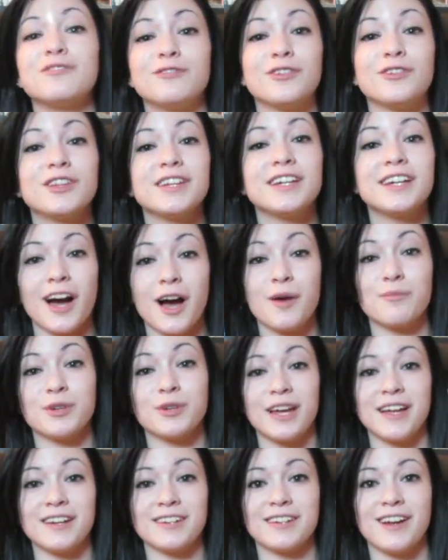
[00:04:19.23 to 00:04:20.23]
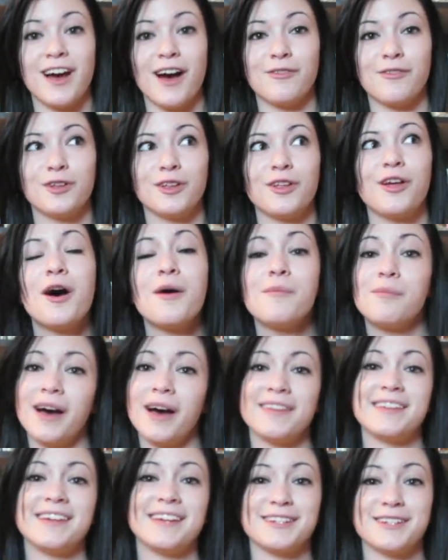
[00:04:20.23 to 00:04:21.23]
fully comprehend a novel by
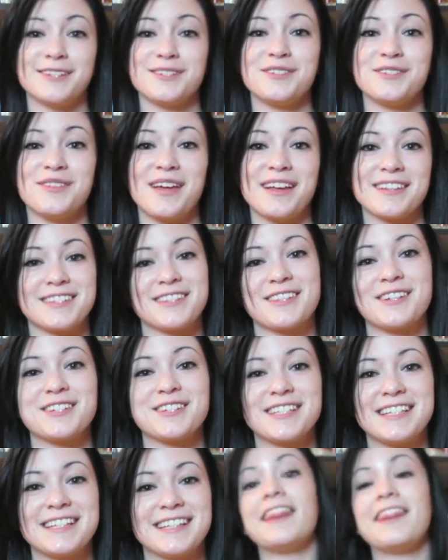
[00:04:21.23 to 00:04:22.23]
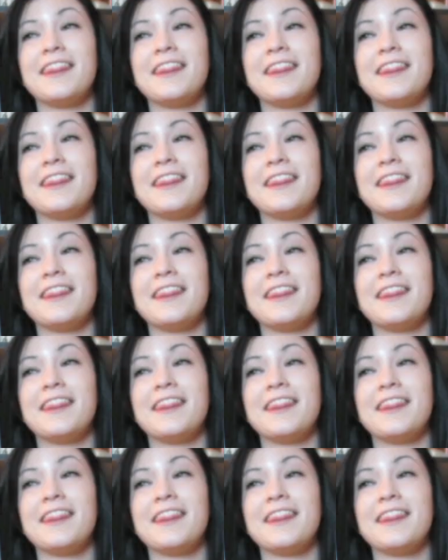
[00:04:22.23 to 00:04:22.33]
the end of 2013.